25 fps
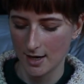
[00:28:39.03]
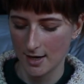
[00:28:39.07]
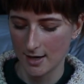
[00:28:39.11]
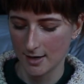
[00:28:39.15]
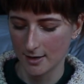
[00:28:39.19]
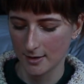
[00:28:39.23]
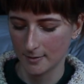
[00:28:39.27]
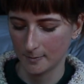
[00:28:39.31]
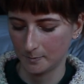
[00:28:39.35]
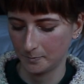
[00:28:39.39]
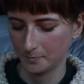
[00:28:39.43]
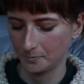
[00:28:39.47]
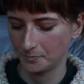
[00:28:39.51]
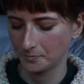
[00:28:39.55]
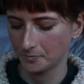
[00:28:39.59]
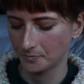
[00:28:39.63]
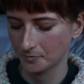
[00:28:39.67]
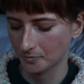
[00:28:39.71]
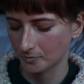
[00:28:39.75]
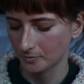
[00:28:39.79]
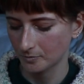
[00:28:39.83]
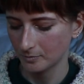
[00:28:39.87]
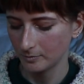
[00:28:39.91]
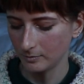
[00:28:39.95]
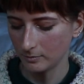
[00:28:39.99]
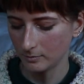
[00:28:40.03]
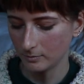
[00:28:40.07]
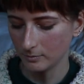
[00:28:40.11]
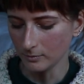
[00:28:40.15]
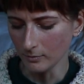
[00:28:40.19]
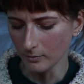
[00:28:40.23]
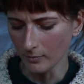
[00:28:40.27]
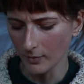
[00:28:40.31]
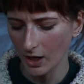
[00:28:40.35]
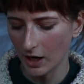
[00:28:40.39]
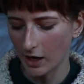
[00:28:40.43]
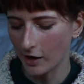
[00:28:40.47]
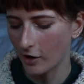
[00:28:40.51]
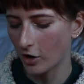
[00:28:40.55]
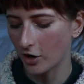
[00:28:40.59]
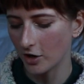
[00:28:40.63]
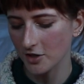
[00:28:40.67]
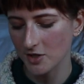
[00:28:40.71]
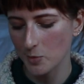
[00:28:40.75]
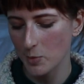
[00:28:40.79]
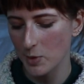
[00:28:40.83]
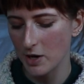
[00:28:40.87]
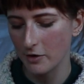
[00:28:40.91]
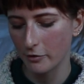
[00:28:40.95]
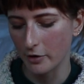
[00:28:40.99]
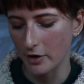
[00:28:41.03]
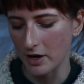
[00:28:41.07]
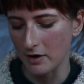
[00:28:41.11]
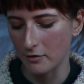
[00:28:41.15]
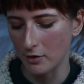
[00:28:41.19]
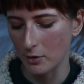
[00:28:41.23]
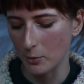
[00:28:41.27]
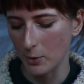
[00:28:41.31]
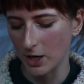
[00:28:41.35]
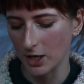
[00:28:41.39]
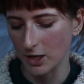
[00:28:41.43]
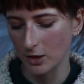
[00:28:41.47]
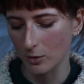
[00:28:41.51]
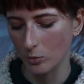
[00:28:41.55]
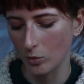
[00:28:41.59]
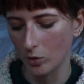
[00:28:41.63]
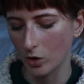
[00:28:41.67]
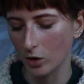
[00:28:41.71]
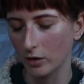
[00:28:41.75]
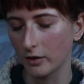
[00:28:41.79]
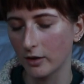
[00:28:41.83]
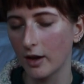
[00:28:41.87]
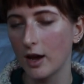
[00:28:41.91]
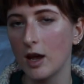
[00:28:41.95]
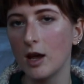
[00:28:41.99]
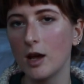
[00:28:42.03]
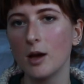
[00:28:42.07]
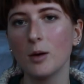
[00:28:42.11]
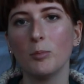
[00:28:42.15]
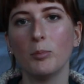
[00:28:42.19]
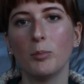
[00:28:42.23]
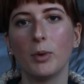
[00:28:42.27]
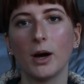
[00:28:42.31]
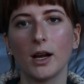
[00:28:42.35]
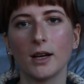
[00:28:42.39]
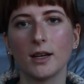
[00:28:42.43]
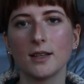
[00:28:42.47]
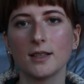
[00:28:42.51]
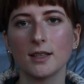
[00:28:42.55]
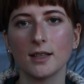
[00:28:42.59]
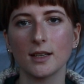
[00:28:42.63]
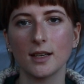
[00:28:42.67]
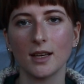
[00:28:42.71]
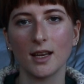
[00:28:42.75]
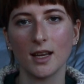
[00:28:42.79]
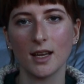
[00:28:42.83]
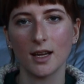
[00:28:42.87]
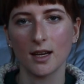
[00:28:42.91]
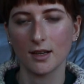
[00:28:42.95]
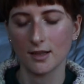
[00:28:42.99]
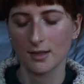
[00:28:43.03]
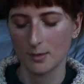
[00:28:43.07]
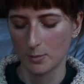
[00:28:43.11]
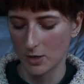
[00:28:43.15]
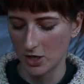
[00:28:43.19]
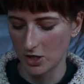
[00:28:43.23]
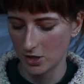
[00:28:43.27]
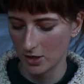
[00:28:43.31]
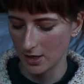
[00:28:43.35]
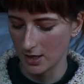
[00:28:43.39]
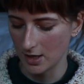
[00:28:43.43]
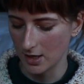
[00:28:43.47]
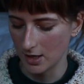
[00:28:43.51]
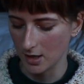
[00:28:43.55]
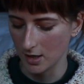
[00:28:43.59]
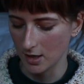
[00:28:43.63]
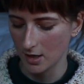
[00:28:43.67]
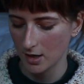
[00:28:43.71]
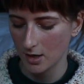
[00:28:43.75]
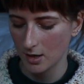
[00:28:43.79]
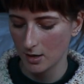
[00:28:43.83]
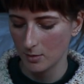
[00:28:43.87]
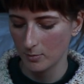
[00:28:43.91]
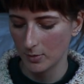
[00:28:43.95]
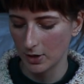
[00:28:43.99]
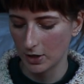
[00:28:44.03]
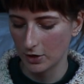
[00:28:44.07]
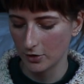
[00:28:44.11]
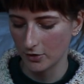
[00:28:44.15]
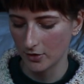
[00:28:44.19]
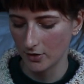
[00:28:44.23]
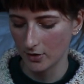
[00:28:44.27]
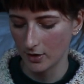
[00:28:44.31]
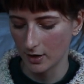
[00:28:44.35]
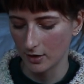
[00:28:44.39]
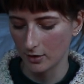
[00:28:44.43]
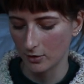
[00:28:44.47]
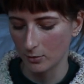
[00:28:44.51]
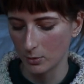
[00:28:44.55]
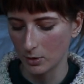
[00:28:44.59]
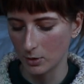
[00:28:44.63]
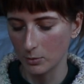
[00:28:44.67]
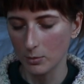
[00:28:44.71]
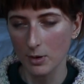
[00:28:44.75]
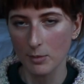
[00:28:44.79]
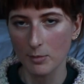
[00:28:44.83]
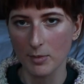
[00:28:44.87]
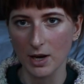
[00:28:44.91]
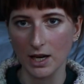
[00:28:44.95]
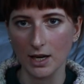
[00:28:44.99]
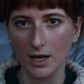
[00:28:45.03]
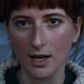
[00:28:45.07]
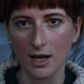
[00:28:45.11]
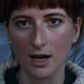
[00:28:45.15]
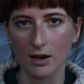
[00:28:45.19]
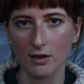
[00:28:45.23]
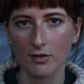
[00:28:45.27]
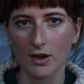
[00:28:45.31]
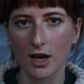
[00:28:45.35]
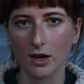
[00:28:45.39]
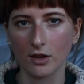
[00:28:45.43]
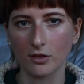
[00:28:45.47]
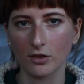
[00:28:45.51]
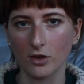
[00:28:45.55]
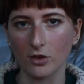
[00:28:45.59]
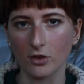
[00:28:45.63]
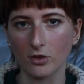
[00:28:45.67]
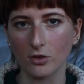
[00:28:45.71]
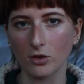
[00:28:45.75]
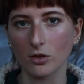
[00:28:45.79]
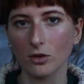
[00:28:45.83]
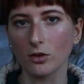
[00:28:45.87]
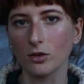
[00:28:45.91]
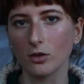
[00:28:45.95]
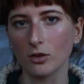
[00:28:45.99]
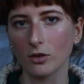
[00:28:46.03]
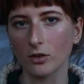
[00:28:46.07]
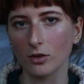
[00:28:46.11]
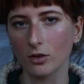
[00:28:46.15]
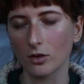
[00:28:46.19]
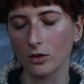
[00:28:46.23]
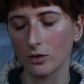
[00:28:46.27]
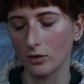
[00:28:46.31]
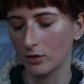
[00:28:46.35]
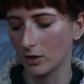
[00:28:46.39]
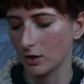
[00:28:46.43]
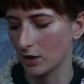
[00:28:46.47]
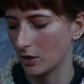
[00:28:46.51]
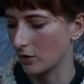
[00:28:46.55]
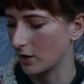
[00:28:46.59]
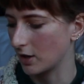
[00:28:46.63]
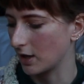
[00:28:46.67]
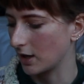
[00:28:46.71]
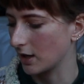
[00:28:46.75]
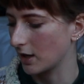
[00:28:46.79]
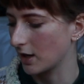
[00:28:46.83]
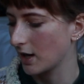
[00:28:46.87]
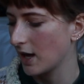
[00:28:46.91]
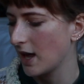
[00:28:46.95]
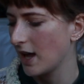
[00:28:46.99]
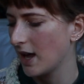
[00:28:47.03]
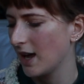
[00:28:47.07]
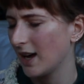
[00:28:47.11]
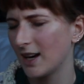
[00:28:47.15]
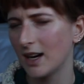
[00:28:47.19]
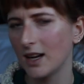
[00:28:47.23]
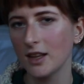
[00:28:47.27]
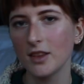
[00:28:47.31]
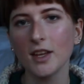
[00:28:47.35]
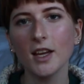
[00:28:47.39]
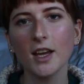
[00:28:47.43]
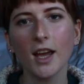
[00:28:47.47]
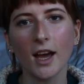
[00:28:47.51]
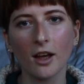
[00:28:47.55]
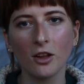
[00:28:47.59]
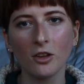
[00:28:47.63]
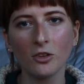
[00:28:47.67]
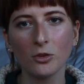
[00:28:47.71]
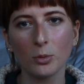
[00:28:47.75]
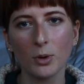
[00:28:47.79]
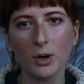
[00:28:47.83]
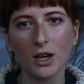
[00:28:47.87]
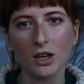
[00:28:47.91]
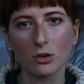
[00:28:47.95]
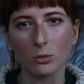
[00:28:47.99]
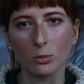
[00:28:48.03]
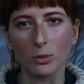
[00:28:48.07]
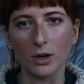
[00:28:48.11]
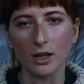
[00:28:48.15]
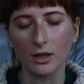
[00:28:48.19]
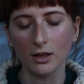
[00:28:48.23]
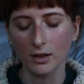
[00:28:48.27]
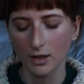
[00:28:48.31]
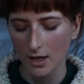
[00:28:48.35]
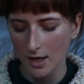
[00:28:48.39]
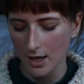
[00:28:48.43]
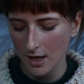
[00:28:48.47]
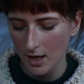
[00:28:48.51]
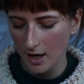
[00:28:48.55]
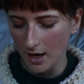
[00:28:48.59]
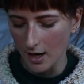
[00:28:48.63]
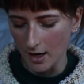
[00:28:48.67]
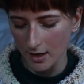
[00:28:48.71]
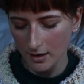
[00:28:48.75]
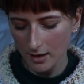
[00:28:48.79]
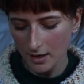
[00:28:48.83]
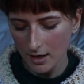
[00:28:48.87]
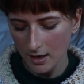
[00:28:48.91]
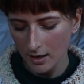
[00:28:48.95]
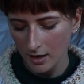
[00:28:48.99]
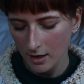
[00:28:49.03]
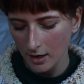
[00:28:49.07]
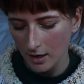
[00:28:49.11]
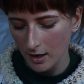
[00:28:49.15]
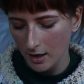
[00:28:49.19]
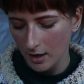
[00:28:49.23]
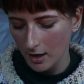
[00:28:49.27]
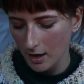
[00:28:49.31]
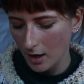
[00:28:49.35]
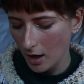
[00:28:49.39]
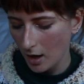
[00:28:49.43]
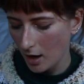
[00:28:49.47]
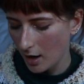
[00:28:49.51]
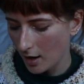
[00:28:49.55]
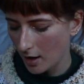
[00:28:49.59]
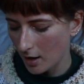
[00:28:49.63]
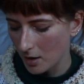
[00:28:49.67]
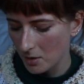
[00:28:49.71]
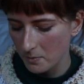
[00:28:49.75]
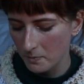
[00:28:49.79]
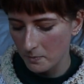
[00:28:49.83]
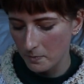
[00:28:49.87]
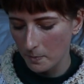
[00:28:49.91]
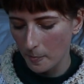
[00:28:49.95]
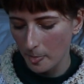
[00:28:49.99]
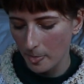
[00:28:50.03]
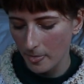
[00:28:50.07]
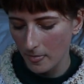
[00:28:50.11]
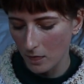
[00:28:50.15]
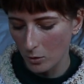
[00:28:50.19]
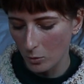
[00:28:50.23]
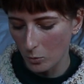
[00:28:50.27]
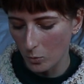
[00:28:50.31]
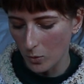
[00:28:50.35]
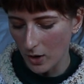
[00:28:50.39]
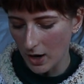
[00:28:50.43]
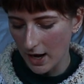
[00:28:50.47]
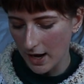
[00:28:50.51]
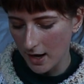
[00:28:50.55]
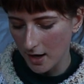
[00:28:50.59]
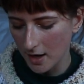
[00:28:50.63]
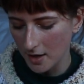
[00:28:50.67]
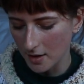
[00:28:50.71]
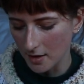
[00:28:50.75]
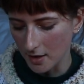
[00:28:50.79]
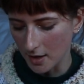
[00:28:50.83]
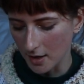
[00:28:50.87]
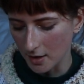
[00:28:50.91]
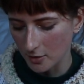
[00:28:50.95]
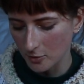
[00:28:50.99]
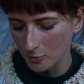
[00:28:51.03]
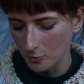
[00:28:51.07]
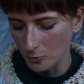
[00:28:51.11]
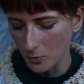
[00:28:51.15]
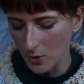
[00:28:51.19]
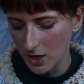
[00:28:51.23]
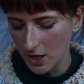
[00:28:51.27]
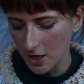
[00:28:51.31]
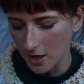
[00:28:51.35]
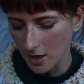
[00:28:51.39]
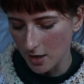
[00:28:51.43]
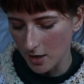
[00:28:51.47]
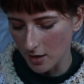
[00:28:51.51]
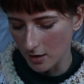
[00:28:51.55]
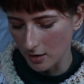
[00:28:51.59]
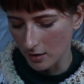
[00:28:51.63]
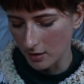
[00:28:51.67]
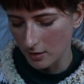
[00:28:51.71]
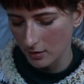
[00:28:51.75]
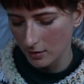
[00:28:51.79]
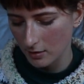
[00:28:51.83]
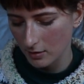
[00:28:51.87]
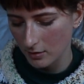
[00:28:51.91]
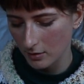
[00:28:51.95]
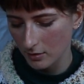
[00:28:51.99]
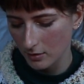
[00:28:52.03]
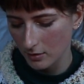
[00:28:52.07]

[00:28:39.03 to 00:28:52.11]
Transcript: I can't speak for everywhere in the world, but here especially, because that's what we mainly have access to, is acrylic. And I think elsewhere as well. I think the way that we,